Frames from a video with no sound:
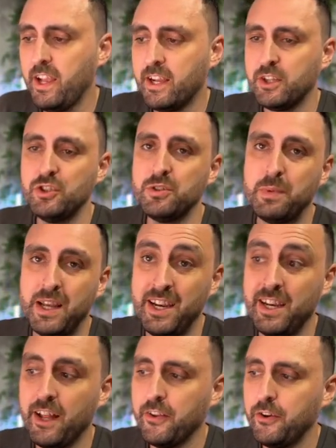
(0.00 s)
It could just be
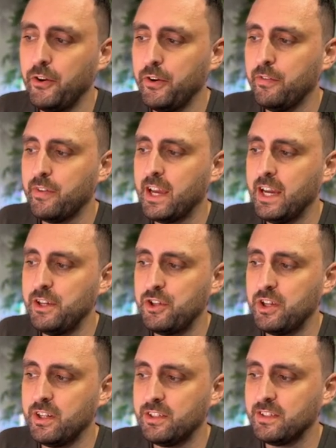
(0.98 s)
another
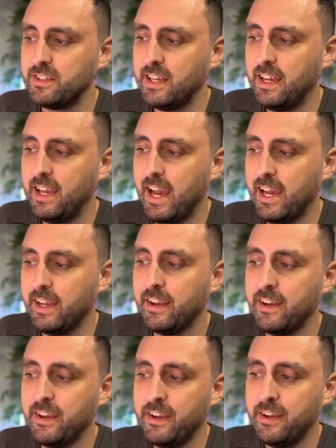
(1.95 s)
notification and just say,
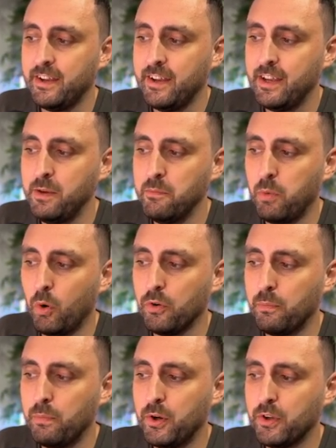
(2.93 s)
hey,
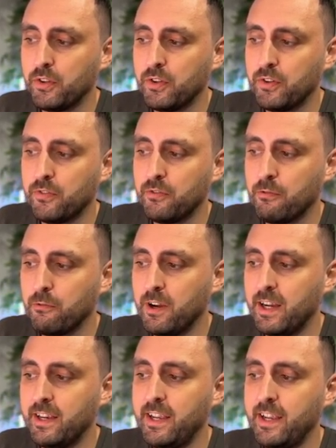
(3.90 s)
important person
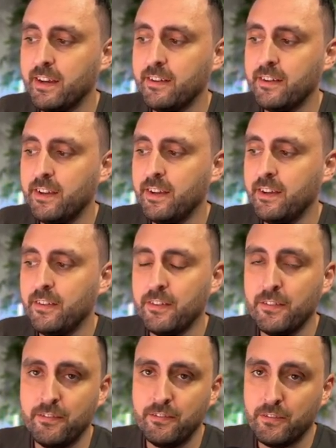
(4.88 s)
right here.
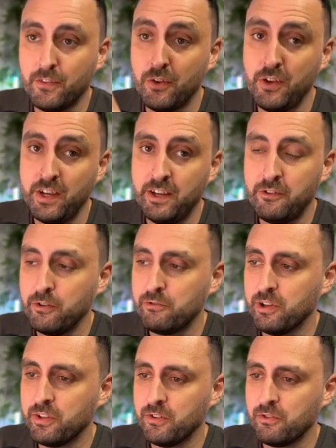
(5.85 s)
You need to
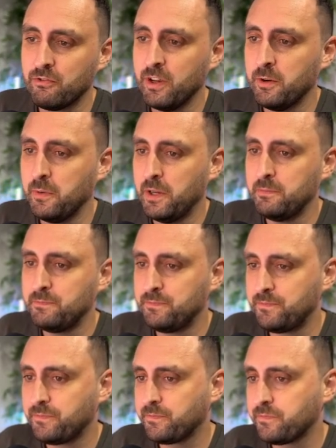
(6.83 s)
address it straight away.
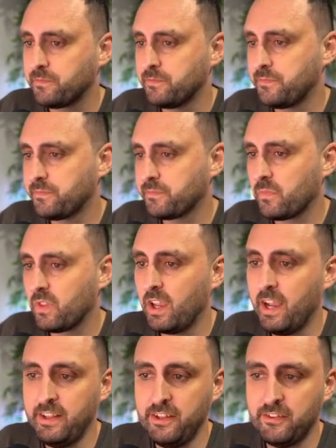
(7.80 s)

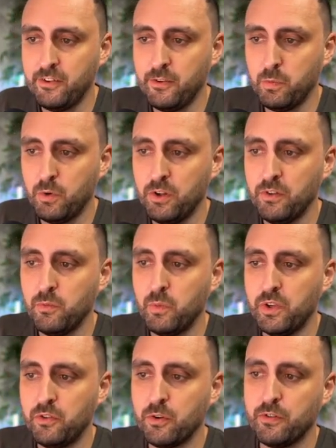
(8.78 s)
And this is what
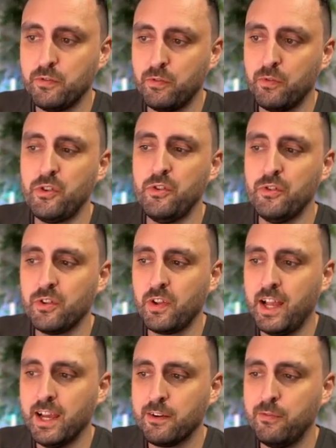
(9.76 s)
we sort of use
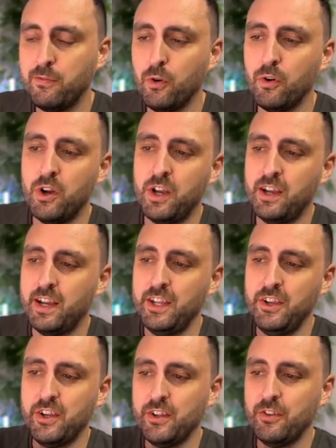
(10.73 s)
Slack for.
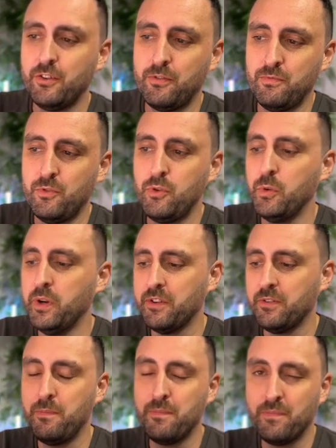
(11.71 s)
And you can do
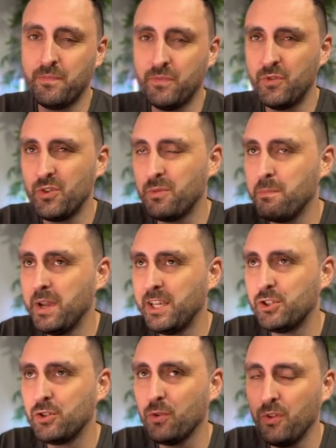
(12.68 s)
it and just
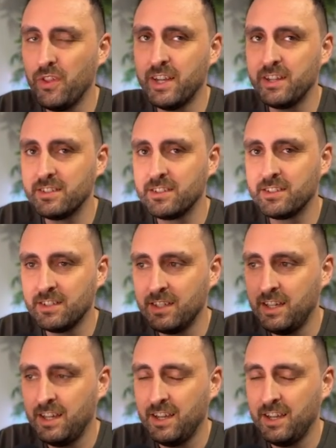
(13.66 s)
make sure that it's